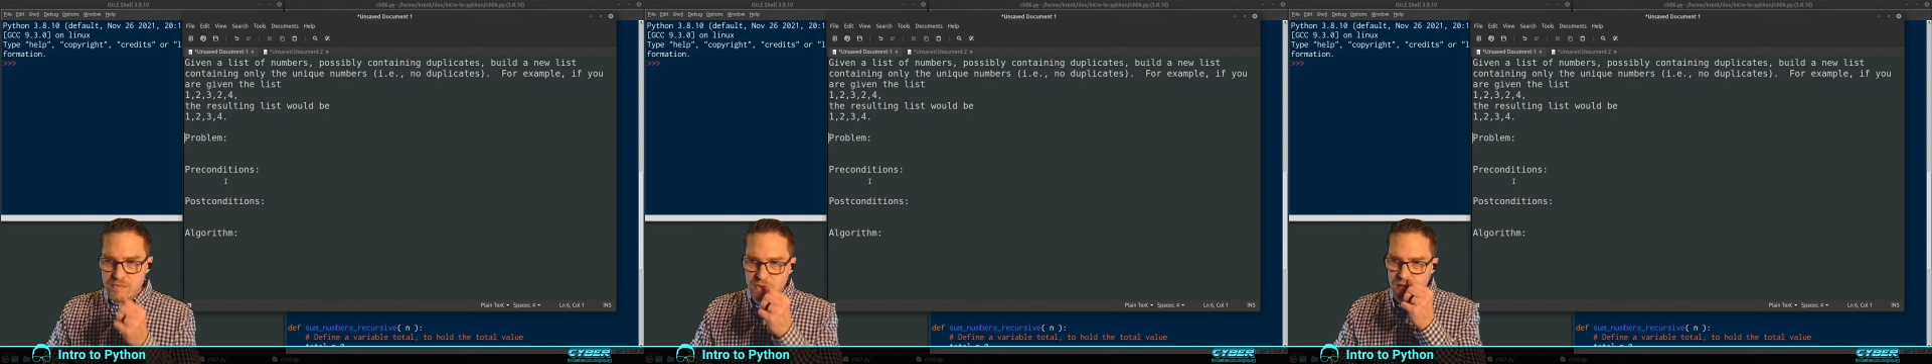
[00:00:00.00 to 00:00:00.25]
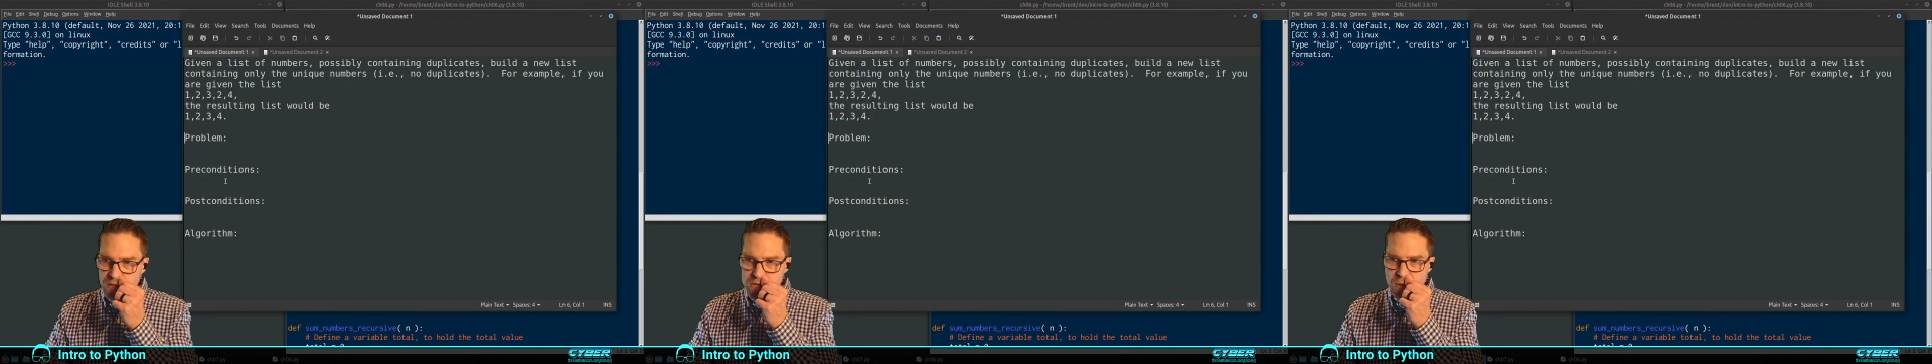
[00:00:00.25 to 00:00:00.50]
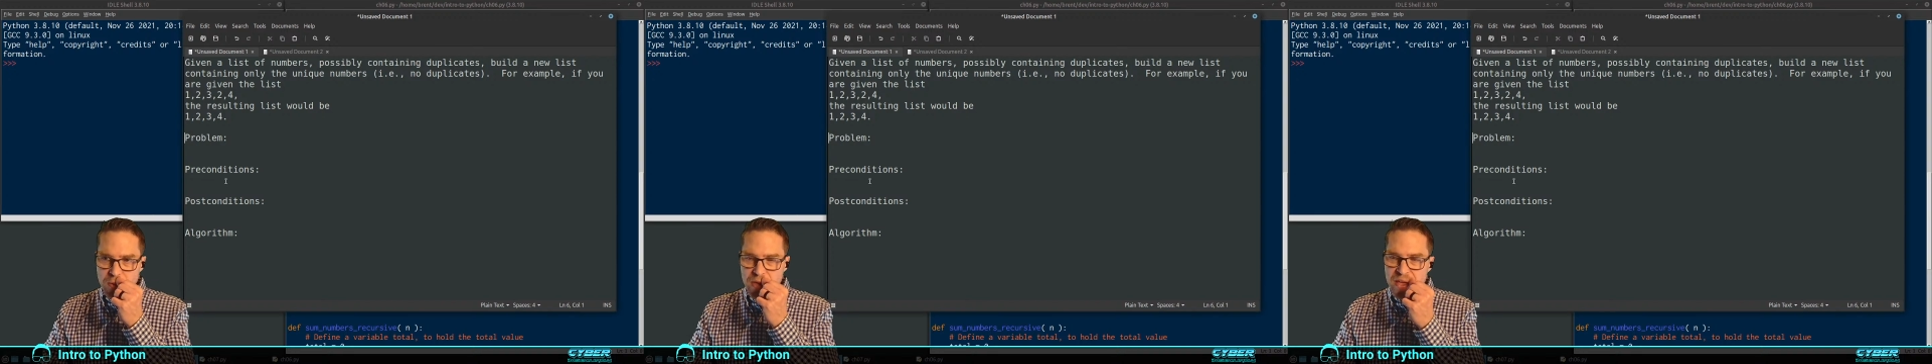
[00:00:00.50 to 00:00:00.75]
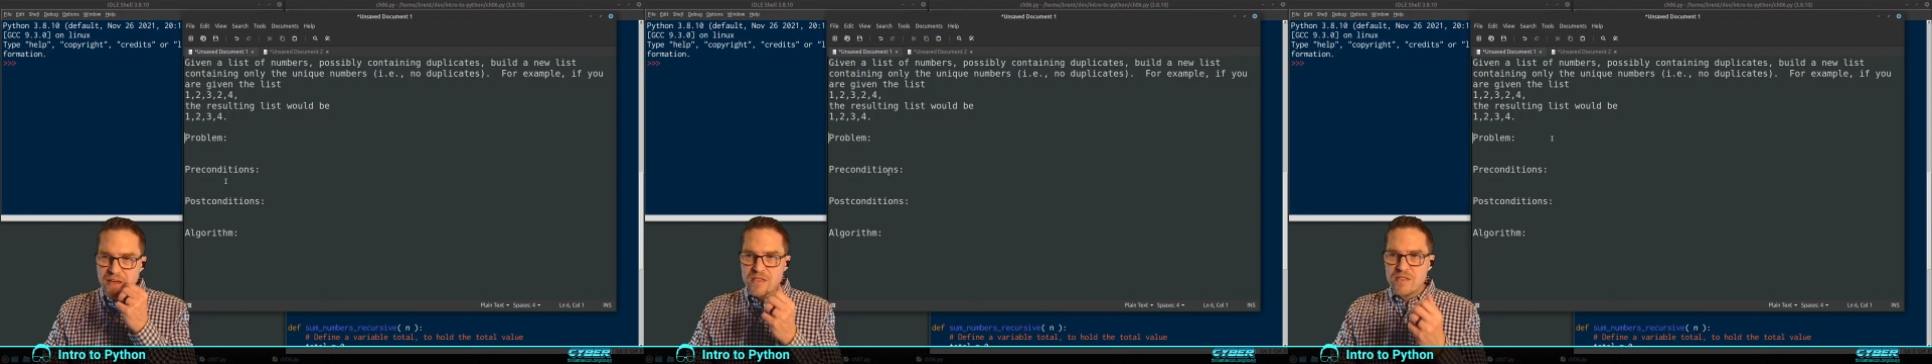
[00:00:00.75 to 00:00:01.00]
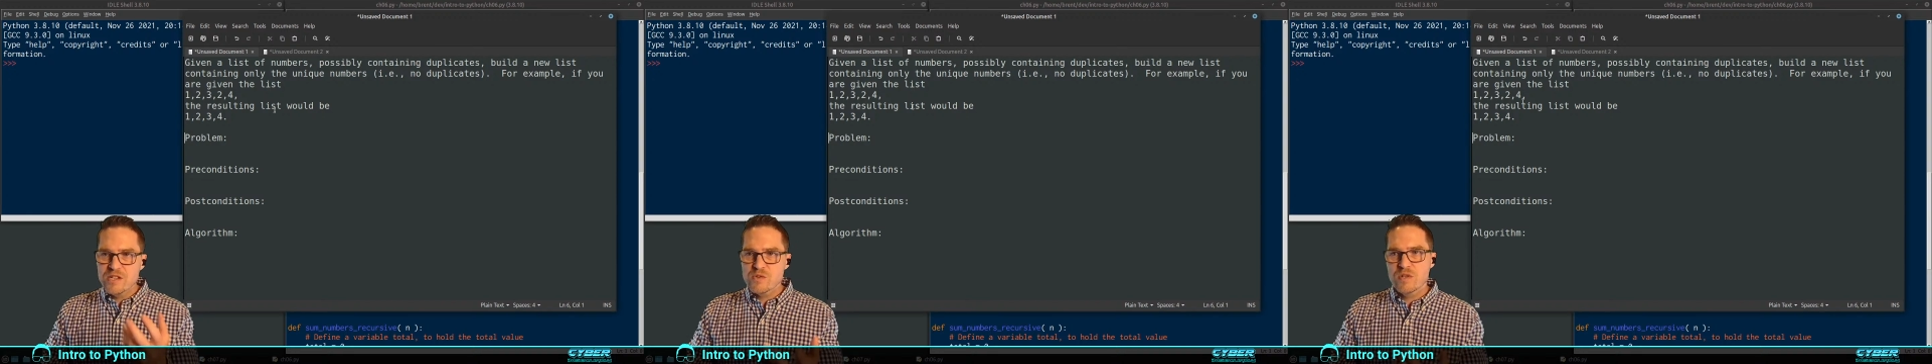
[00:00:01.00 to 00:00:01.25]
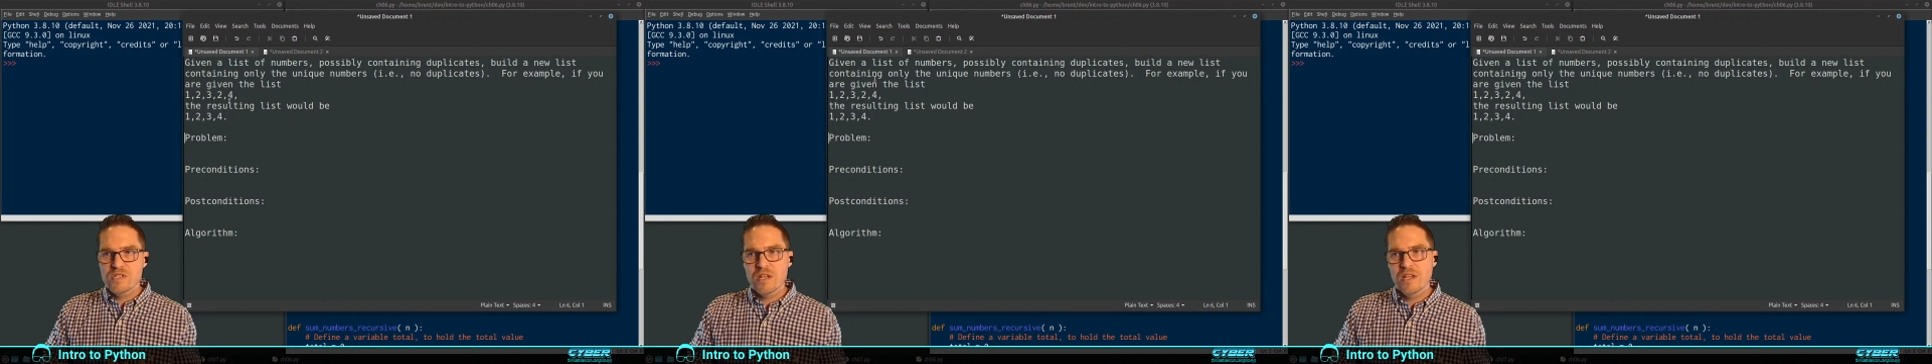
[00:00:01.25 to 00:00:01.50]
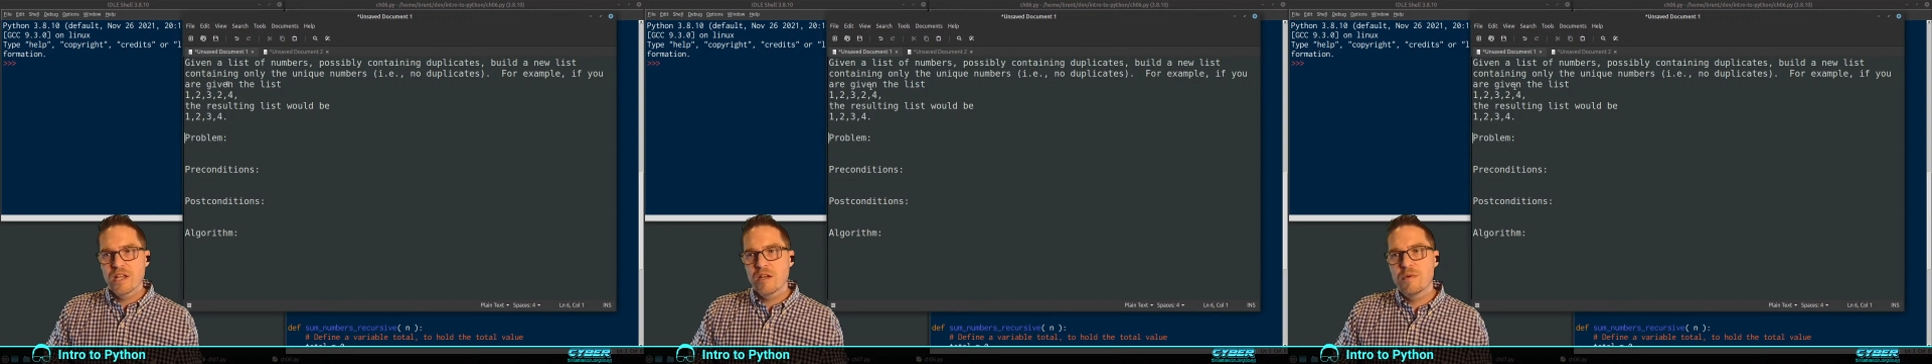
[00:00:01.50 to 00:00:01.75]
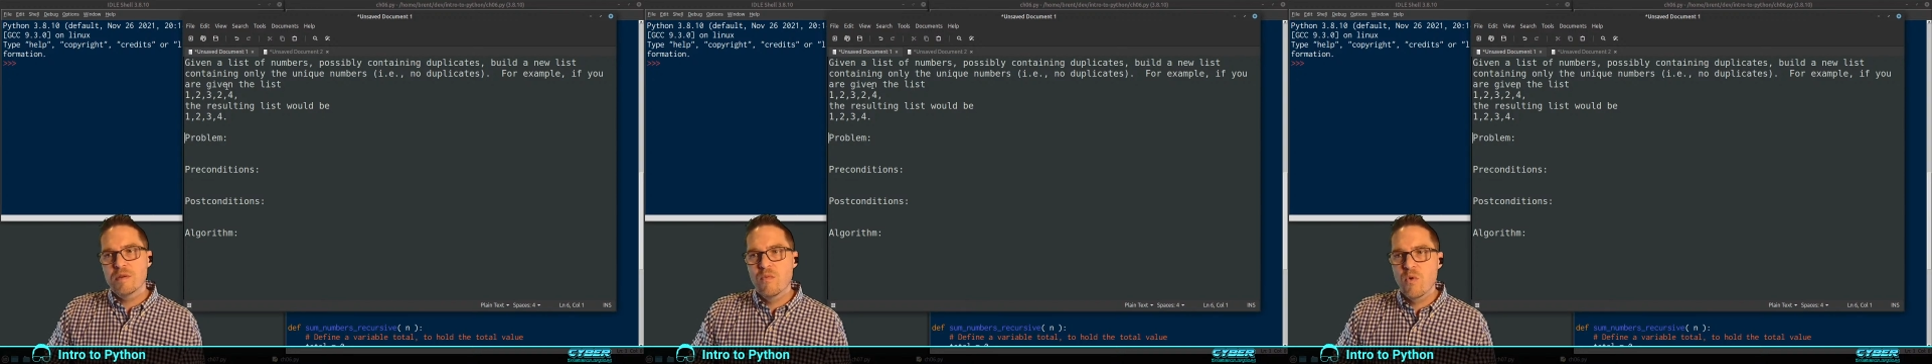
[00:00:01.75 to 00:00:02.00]
So this one's a little
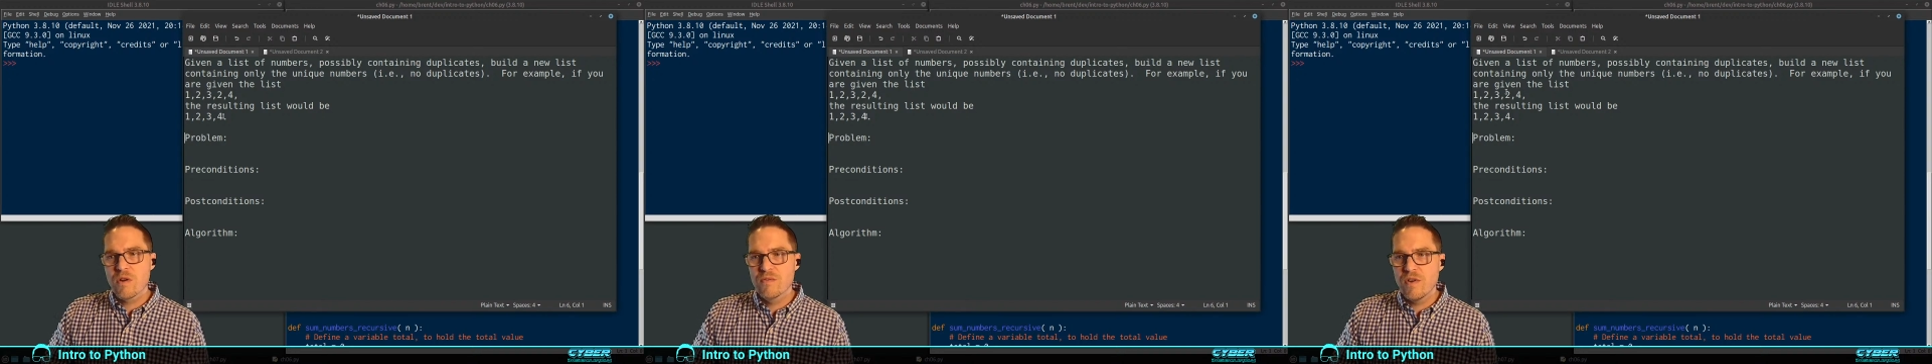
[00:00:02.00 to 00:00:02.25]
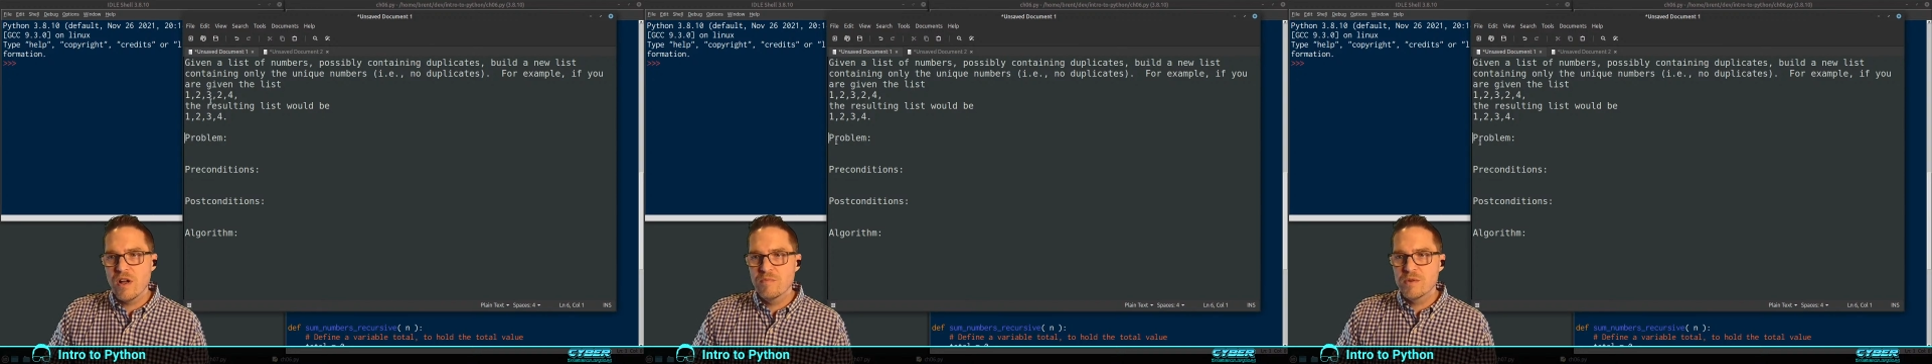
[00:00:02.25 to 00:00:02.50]
bit more involved,